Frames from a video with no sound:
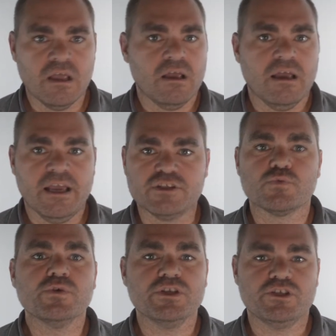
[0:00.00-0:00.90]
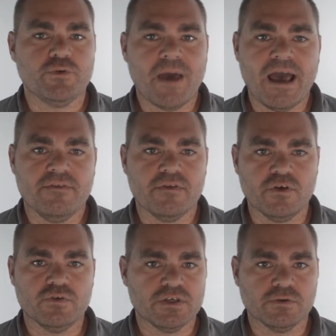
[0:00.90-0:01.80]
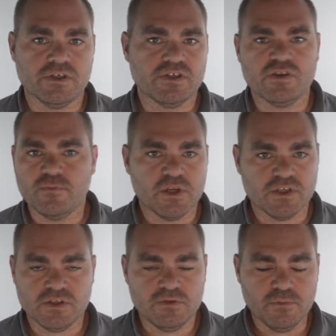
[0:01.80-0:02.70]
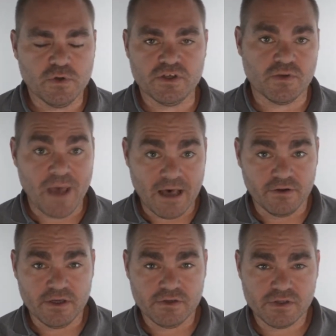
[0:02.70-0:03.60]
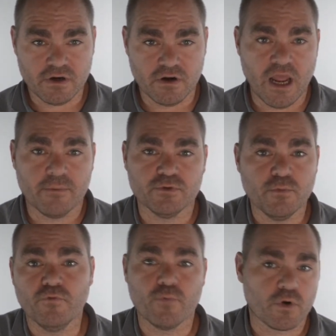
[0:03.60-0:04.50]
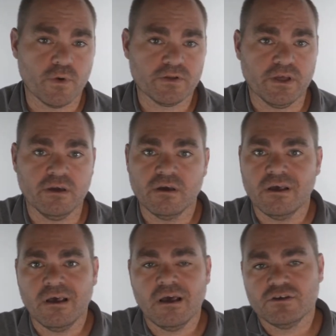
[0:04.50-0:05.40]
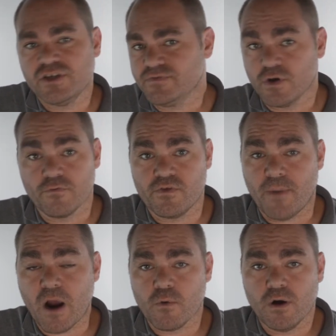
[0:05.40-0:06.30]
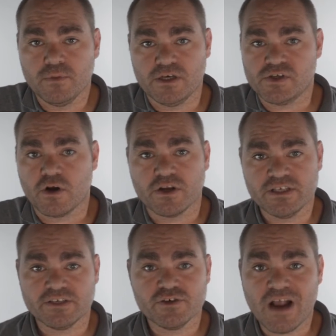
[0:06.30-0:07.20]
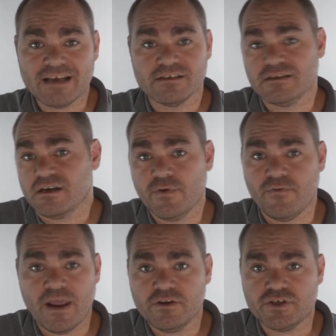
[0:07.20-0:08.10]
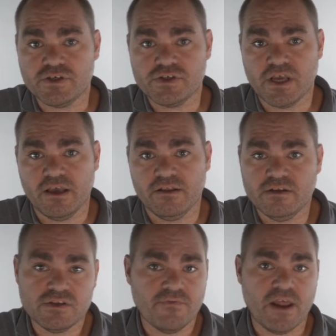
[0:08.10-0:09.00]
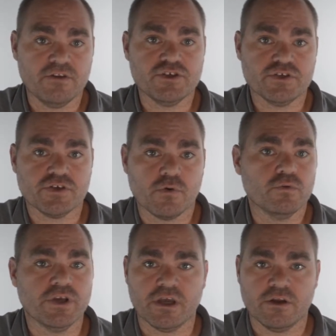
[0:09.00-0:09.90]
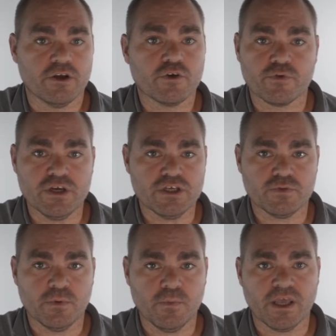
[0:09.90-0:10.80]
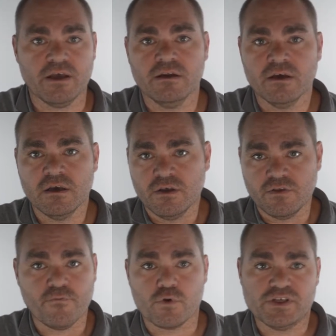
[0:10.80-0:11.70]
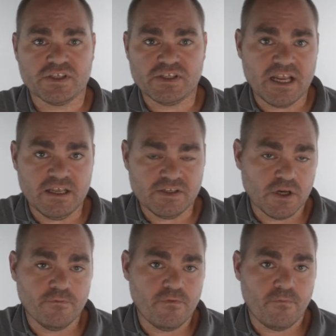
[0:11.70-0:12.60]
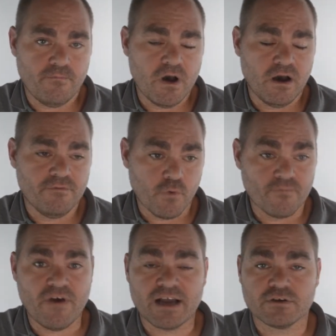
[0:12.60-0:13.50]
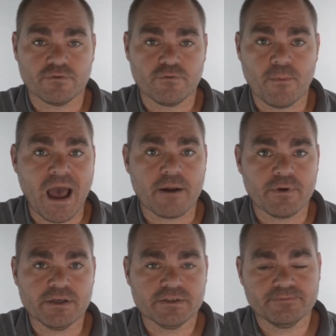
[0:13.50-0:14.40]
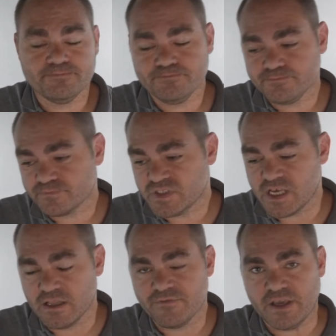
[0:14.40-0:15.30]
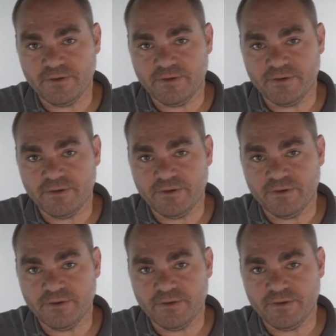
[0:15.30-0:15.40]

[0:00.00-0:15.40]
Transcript: It's really too bad that the utilities and the municipalities aren't able to move more quickly. Shifting over to the Powerwall Plus architecture has a ton of advantages, and these advantages are only going to increase when we get the 4680 cell form factor for batteries. C'est la vie.